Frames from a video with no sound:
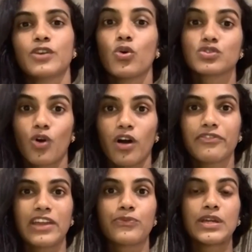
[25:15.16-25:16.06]
goes
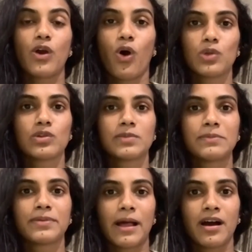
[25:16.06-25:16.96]
off and we all will
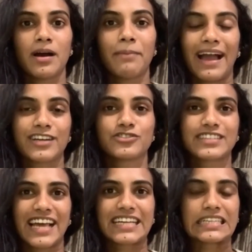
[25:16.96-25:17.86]
be back on
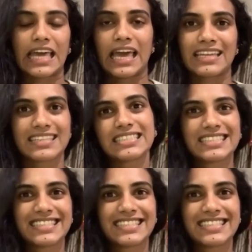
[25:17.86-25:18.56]
track again.